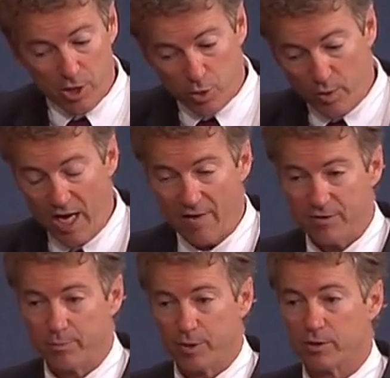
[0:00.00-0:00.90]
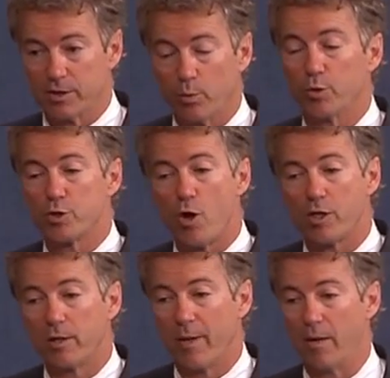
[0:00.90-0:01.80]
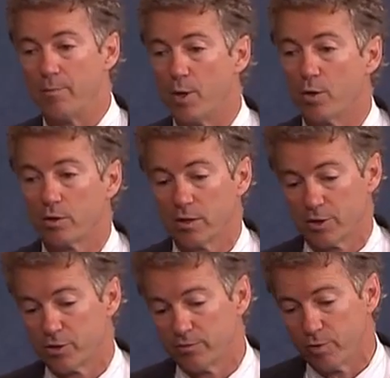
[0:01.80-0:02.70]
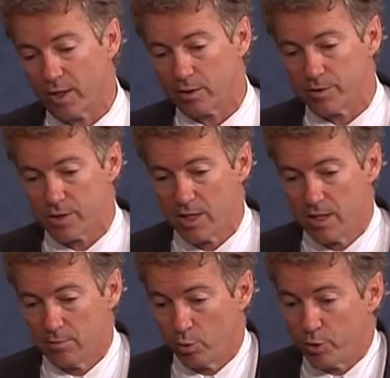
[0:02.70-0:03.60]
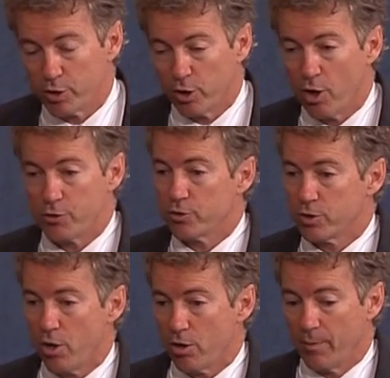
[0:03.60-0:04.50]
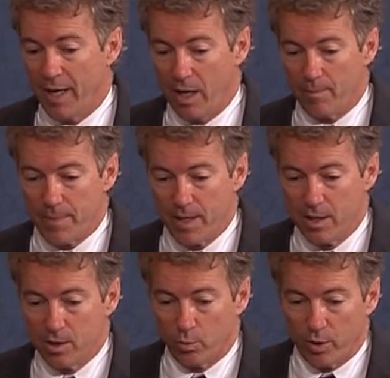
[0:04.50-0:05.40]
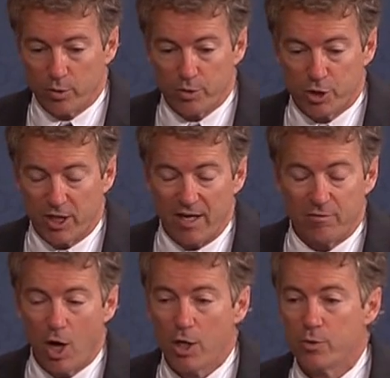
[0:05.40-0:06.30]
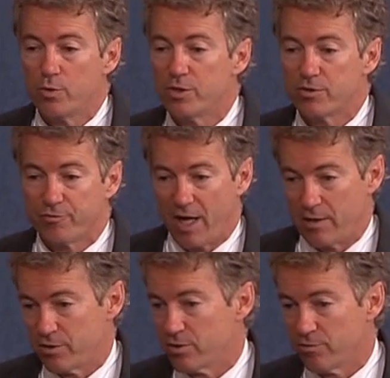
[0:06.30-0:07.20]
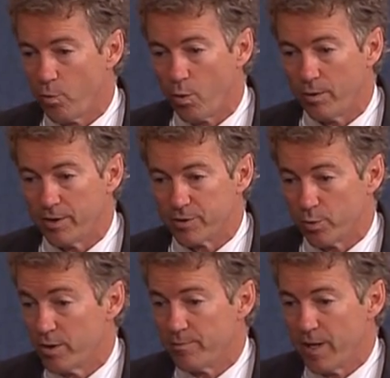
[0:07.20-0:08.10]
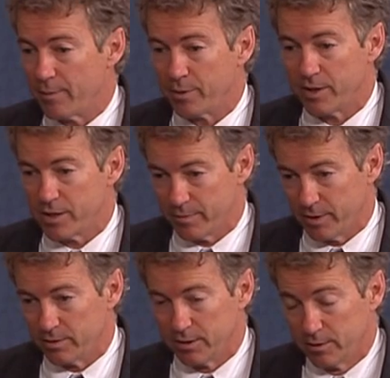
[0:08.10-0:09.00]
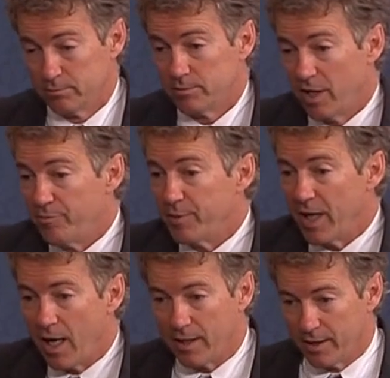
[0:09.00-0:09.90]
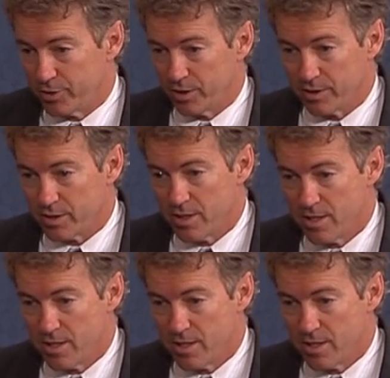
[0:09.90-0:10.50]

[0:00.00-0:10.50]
So we have the ability, and we're talking about bulk collection of records, but we should also talk about whether we should have hundreds of thousands of warrants written by policemen, FBI agents.